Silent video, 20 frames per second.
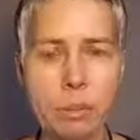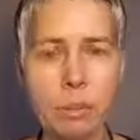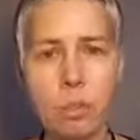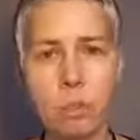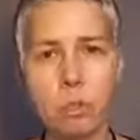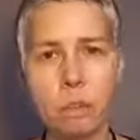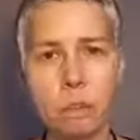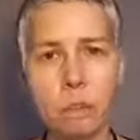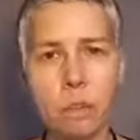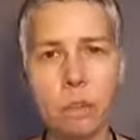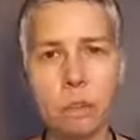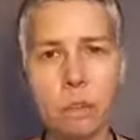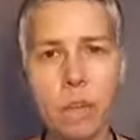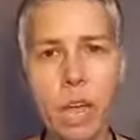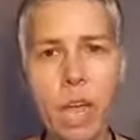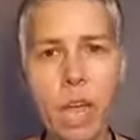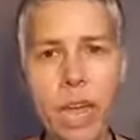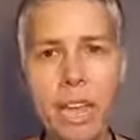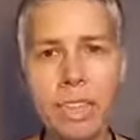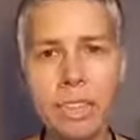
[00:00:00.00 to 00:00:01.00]
Those foods are
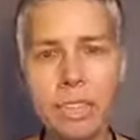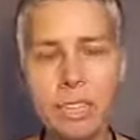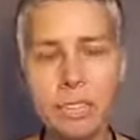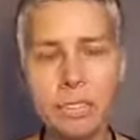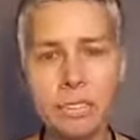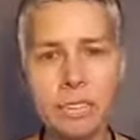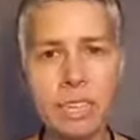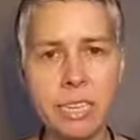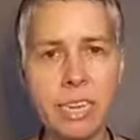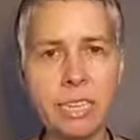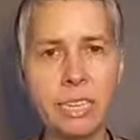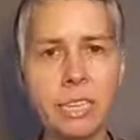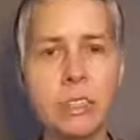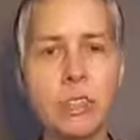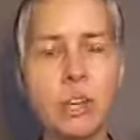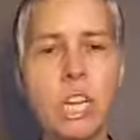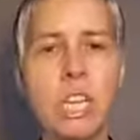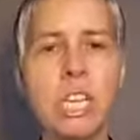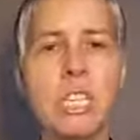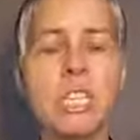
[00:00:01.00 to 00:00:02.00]
highly acidic and they're
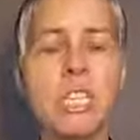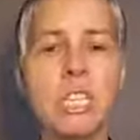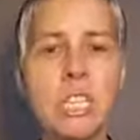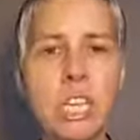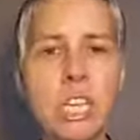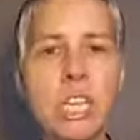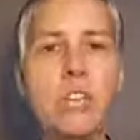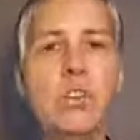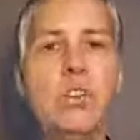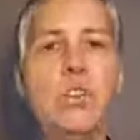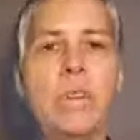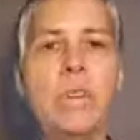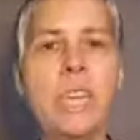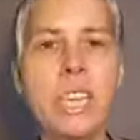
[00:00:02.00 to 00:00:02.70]
going to continue to